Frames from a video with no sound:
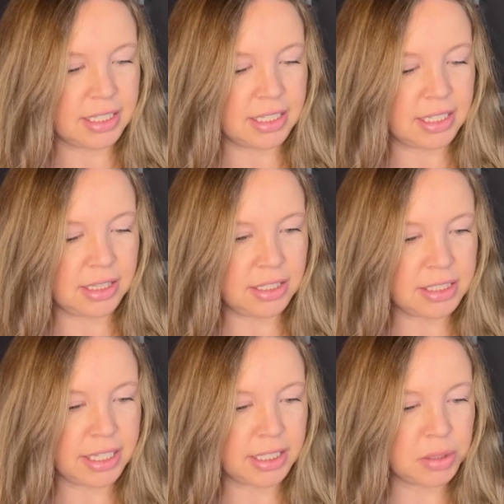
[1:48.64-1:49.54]
it
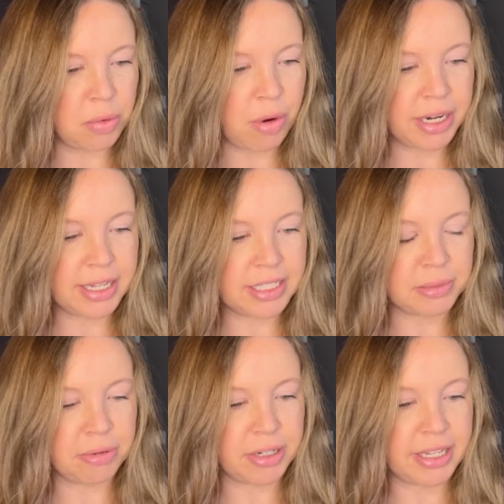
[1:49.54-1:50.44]
looks like 20 is a
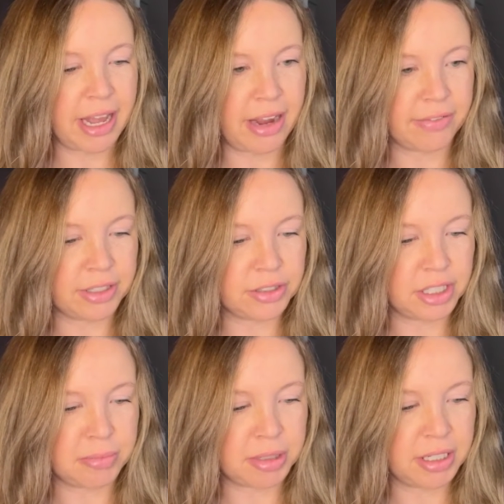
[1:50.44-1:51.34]
pretty average
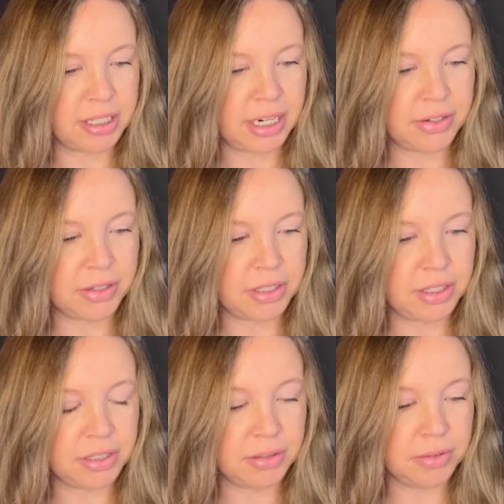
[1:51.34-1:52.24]
number. Now you can
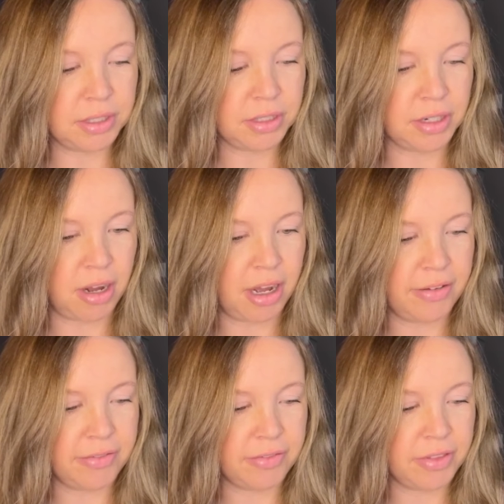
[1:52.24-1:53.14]
also turn
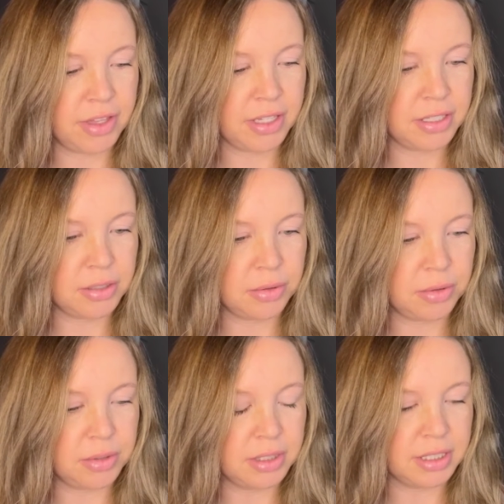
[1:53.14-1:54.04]
off the
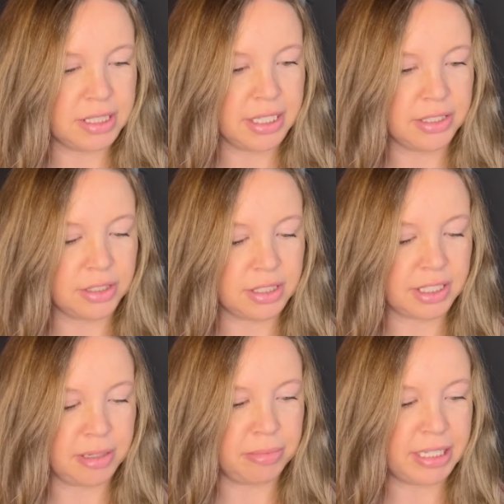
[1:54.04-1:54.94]
sold to see just the
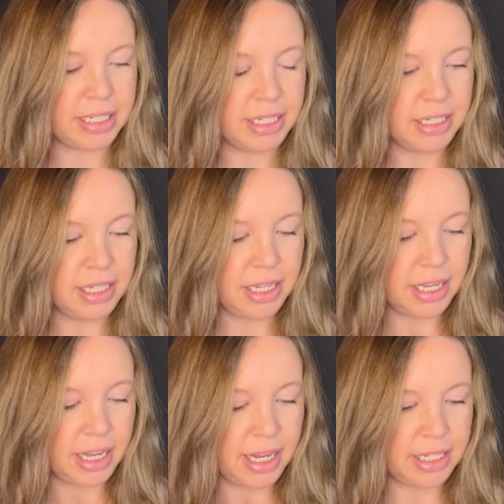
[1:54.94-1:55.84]
completed
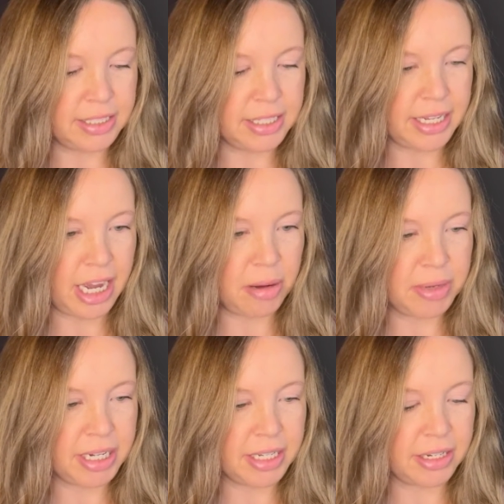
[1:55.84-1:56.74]
and see how
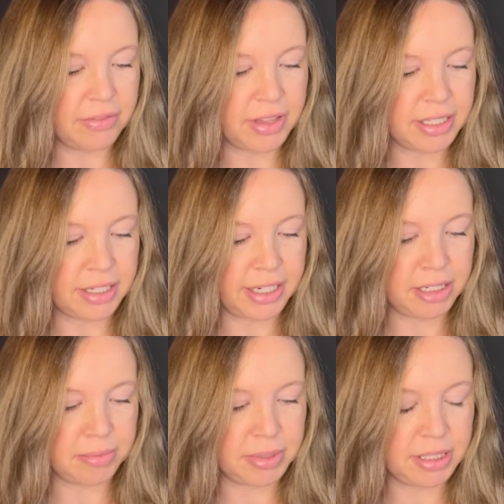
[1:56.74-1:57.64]
many of these
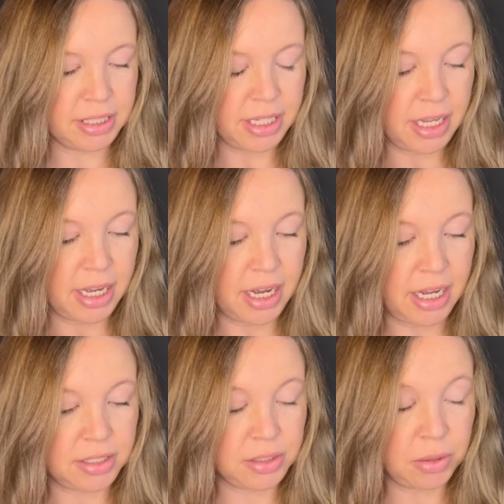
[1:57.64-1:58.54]
items
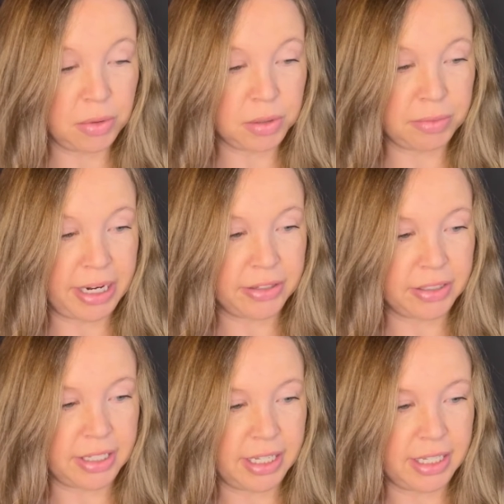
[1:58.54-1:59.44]
sold rather
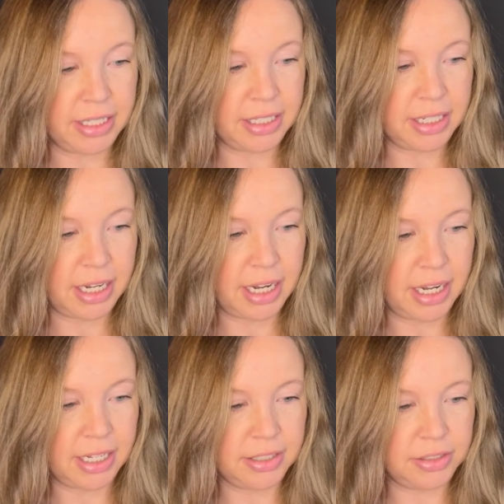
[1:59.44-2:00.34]
than
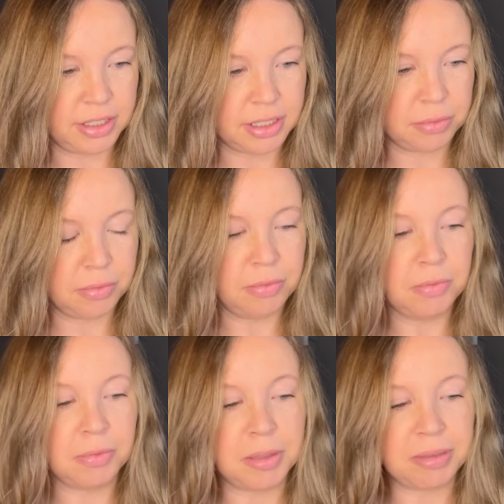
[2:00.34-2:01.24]
just
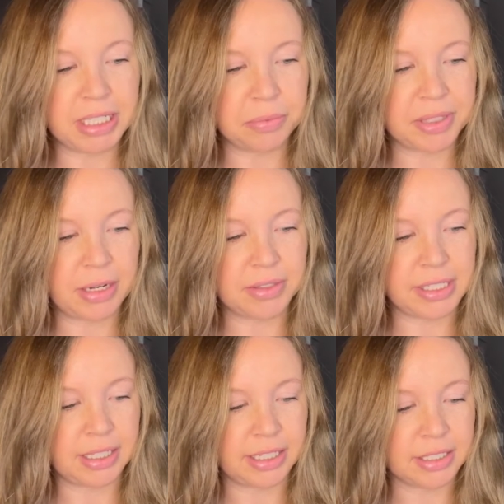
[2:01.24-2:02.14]
completed without
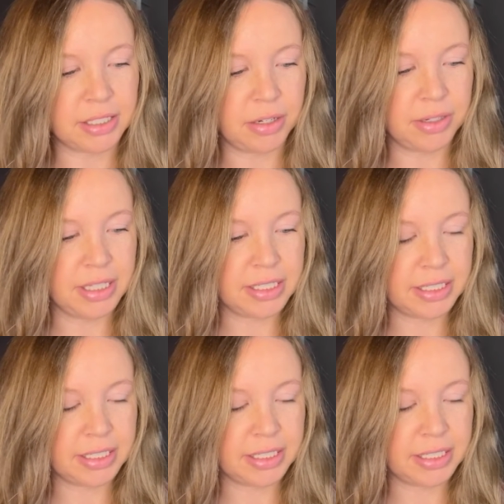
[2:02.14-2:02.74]
selling. So in this